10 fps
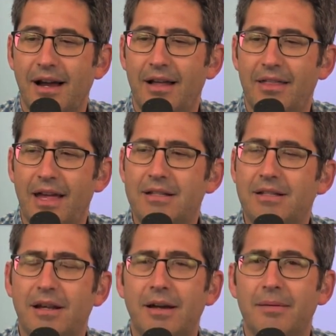That's
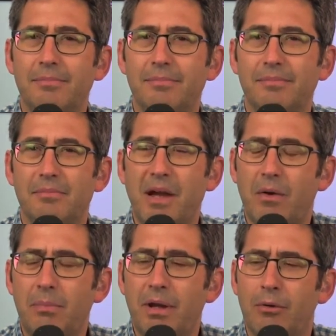um. That
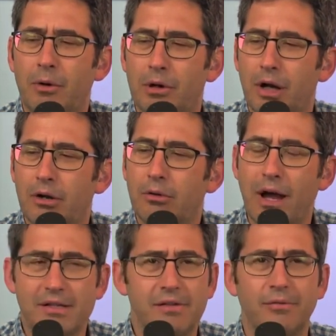would be an re
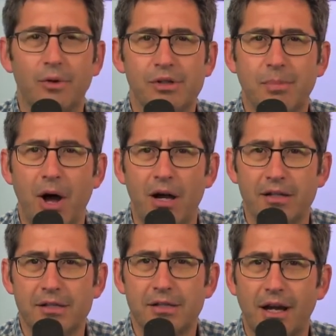aggressive
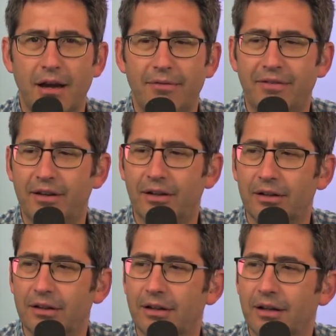response, I feel.
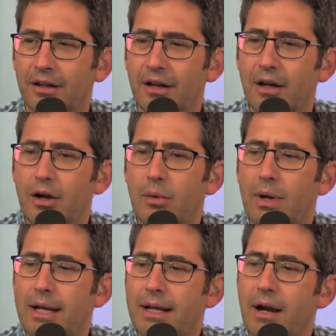Two things.
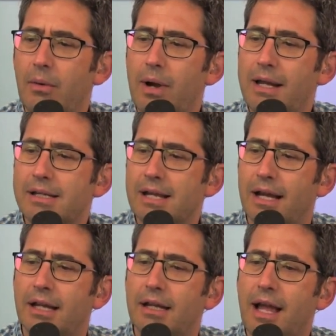Wait, now wait a
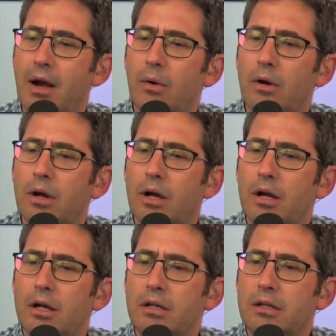second. Now
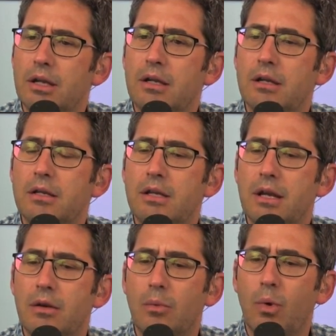did
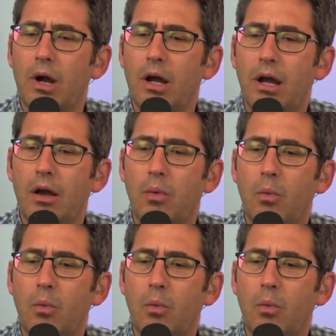did what, eh,